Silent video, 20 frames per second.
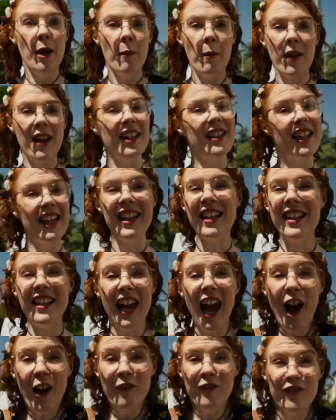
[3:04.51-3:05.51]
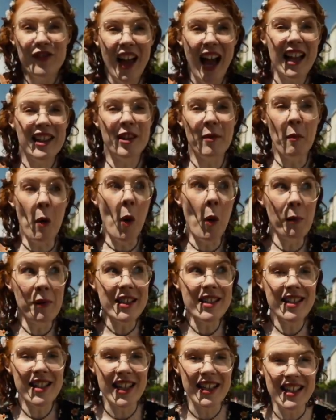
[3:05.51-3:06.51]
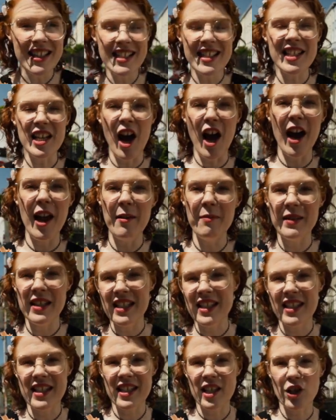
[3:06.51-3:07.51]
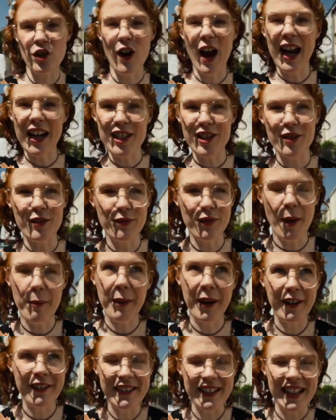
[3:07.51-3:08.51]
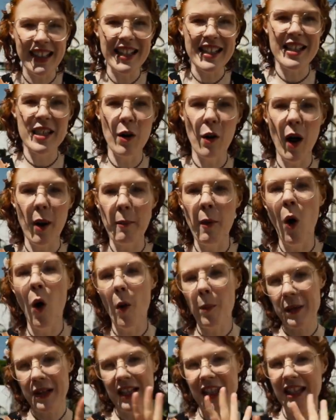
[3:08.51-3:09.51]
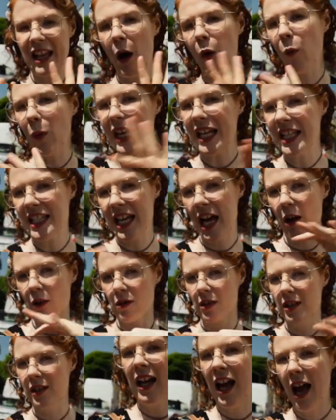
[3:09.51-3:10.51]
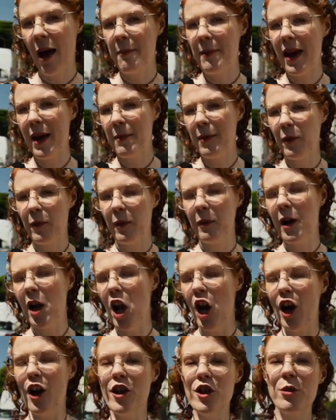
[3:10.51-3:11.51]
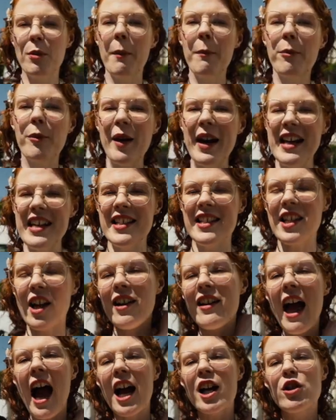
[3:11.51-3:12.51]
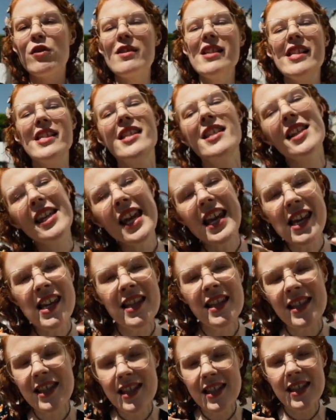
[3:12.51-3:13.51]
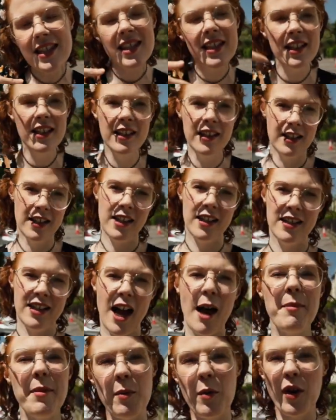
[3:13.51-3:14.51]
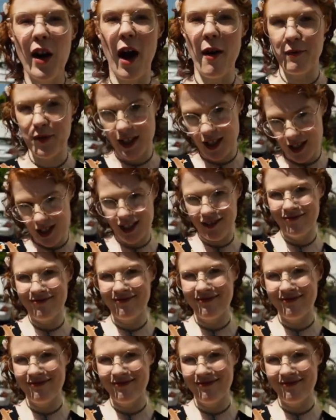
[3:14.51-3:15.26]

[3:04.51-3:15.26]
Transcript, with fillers: But I think, yeah, at the moment in this time, this is attractive apparently. So I'm hoping that that weeds out and maybe we will learn to embrace our natural skins and be more confident.